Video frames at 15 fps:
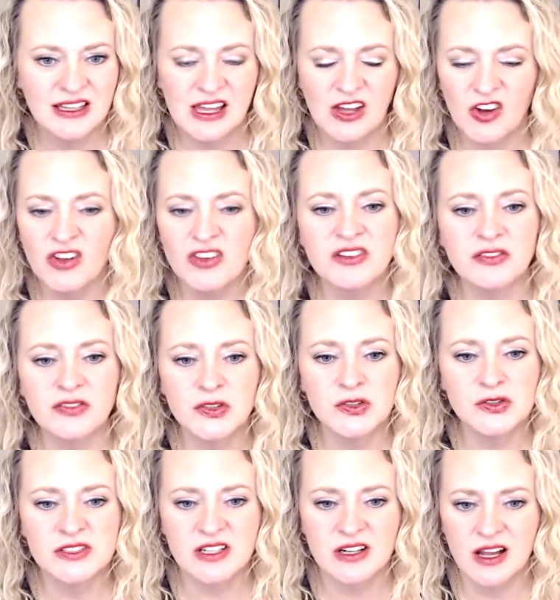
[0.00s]
All the
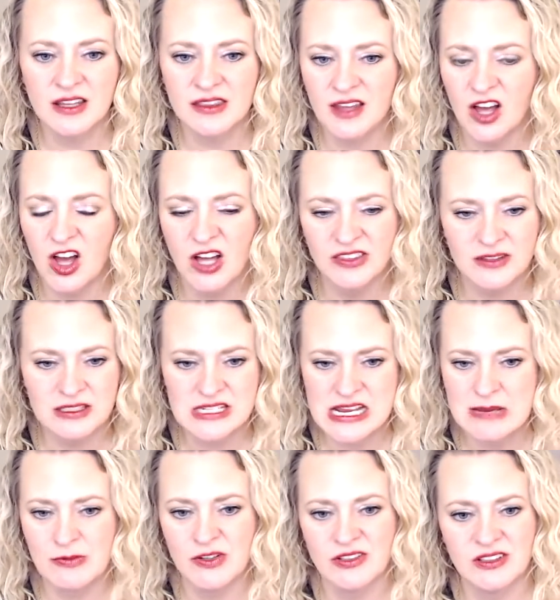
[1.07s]
foods are on the
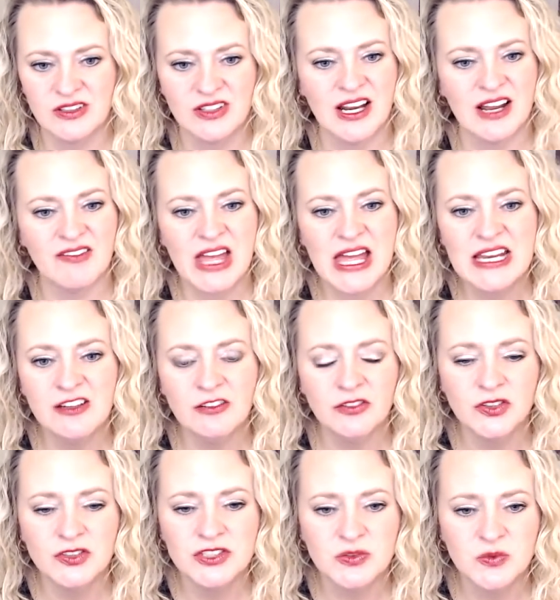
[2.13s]
table. You can have any
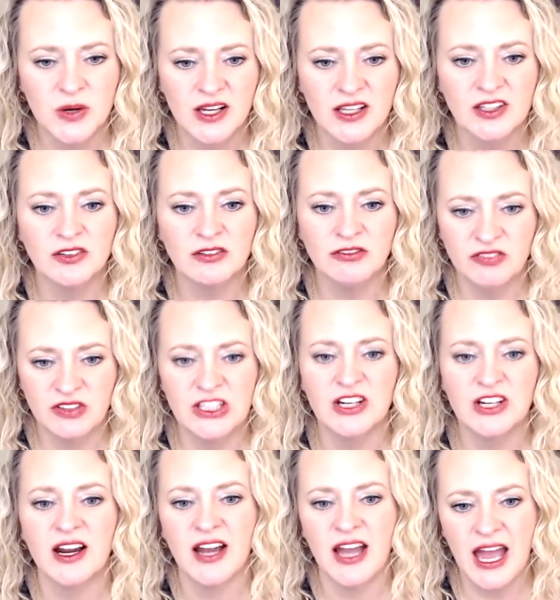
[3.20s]
food you want. You'll figure
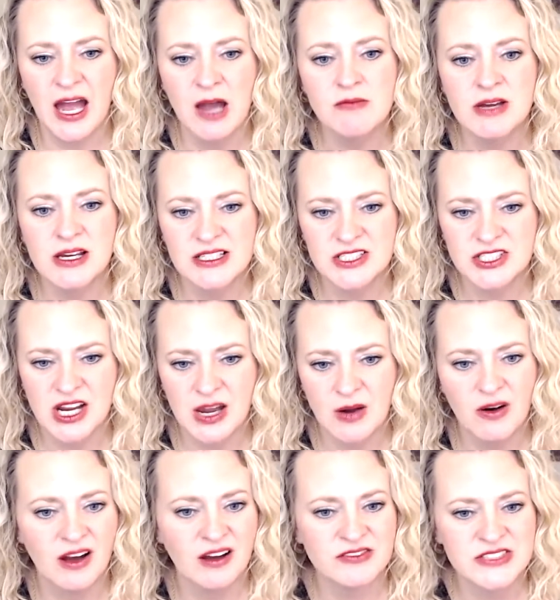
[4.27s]
out how much, how
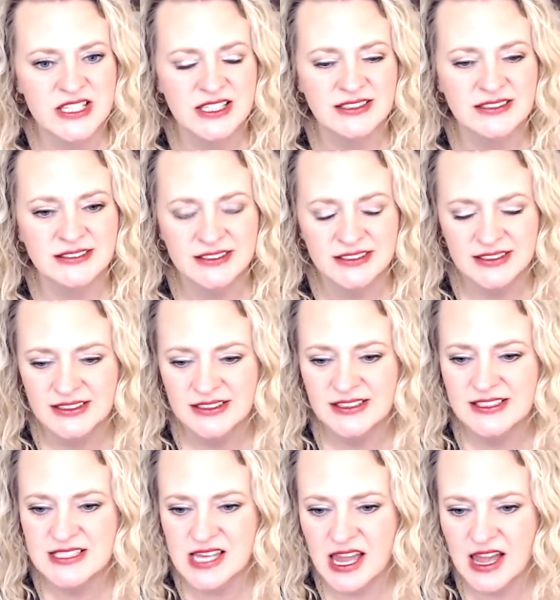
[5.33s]
often
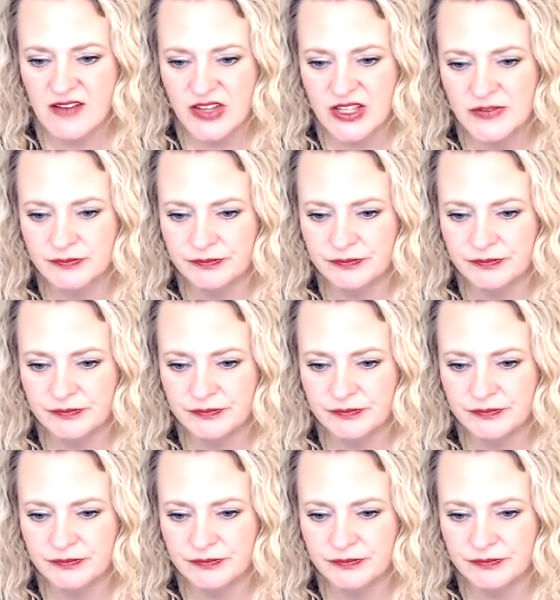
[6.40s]
to have it.